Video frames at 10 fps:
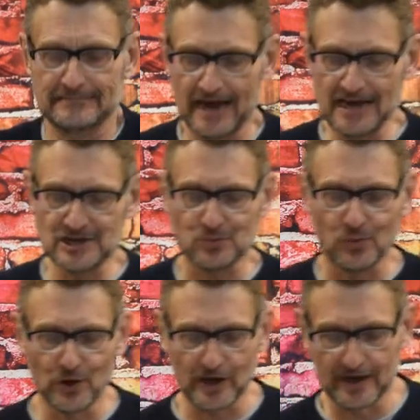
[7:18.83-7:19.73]
Nice
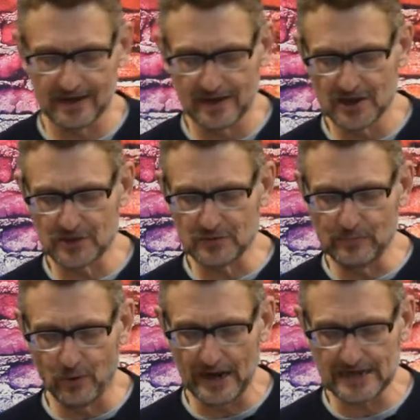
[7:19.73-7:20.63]
work. Three
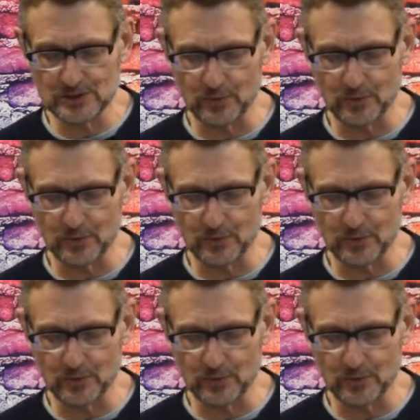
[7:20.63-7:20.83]
points.